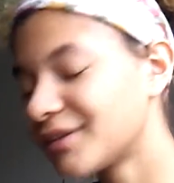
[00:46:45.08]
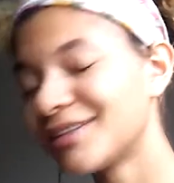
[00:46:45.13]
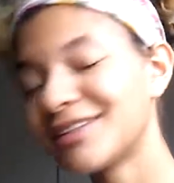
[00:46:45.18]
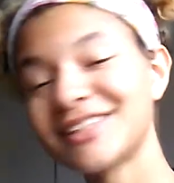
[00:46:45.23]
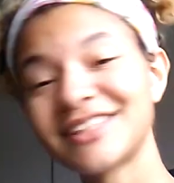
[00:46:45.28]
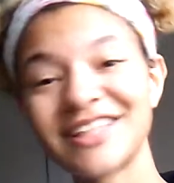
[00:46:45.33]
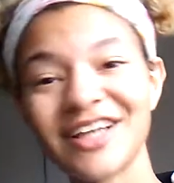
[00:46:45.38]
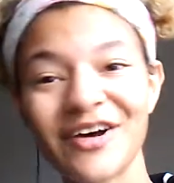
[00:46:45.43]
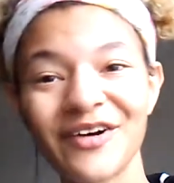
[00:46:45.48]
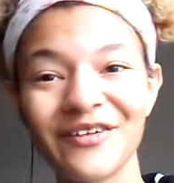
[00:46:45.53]

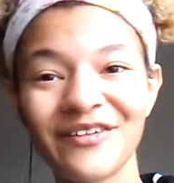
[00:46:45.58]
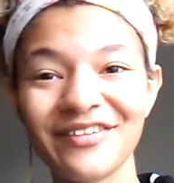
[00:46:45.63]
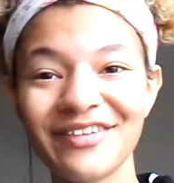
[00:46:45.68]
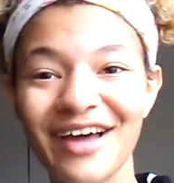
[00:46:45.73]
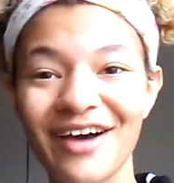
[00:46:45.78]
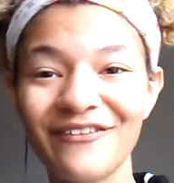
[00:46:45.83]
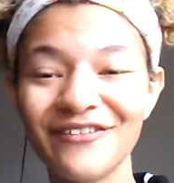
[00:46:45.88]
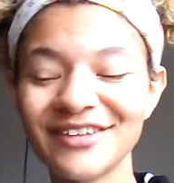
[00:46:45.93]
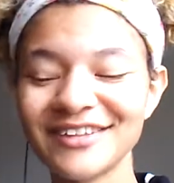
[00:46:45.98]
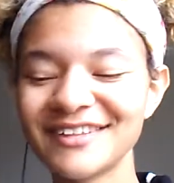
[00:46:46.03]
So
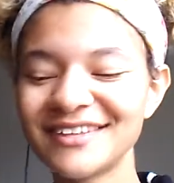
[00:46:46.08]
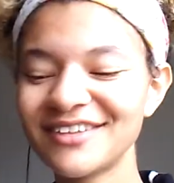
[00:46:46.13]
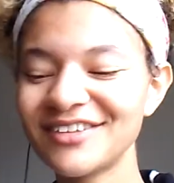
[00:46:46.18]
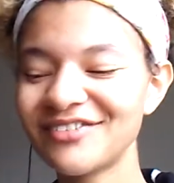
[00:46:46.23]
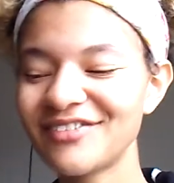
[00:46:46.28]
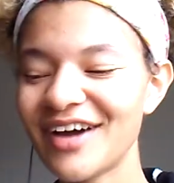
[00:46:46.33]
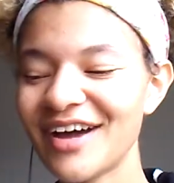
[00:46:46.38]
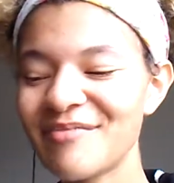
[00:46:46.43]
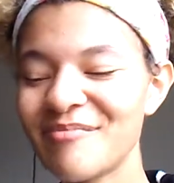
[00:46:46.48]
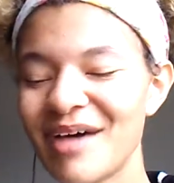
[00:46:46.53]
that was the
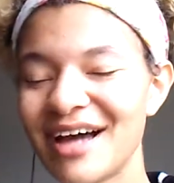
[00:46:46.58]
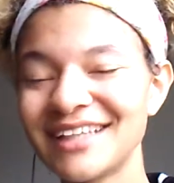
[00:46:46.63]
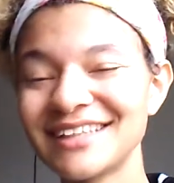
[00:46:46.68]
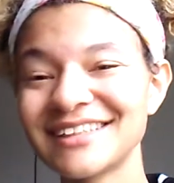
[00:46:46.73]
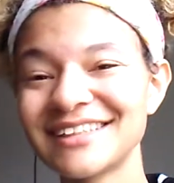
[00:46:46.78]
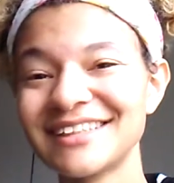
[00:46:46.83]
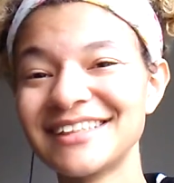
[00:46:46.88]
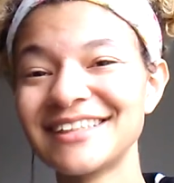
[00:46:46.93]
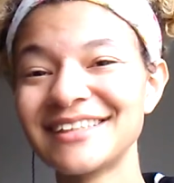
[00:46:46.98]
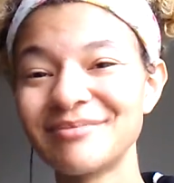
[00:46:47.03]
divine
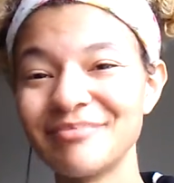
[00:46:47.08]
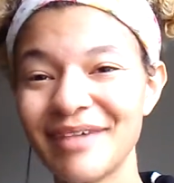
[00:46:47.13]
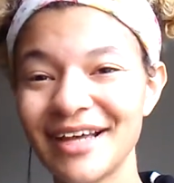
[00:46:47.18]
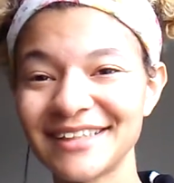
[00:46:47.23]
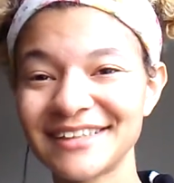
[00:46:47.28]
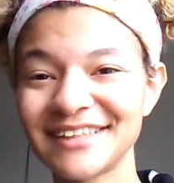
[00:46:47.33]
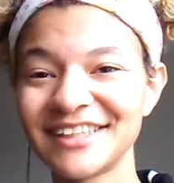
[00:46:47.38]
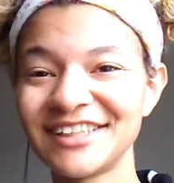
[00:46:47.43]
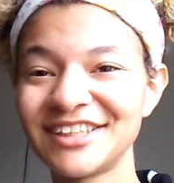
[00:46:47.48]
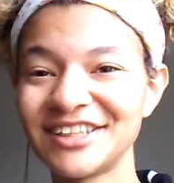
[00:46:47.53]
masculine's
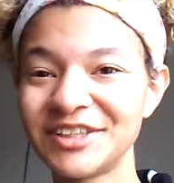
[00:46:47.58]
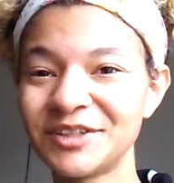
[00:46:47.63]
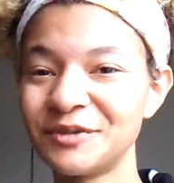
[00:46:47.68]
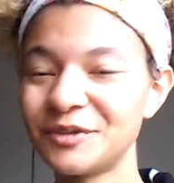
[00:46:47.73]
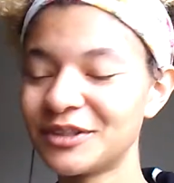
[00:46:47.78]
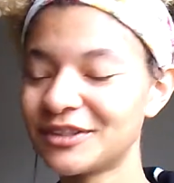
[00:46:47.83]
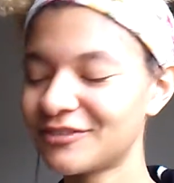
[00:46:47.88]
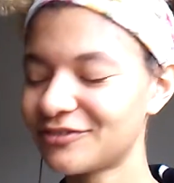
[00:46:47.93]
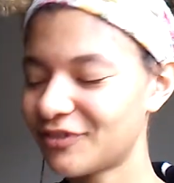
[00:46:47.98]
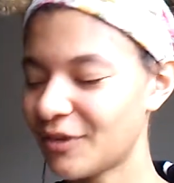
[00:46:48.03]
message to
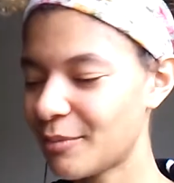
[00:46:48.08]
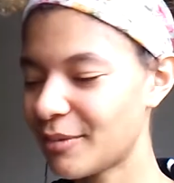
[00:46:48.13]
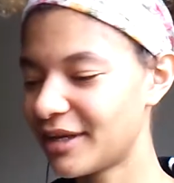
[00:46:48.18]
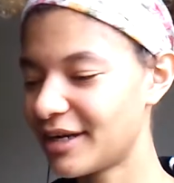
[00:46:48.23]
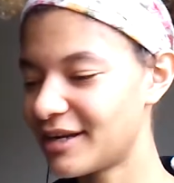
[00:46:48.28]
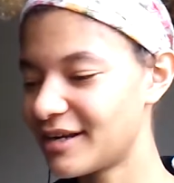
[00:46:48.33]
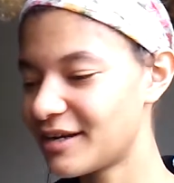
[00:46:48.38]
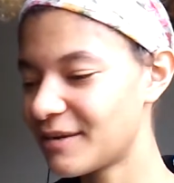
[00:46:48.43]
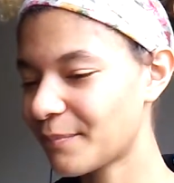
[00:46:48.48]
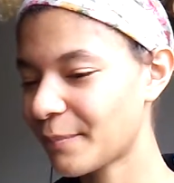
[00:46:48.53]
his
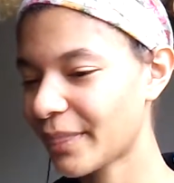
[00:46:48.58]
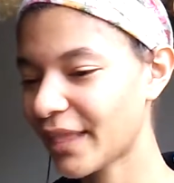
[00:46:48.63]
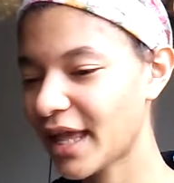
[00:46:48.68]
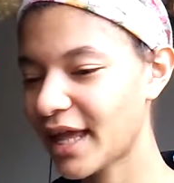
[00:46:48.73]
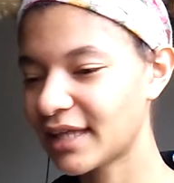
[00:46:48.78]
feminine.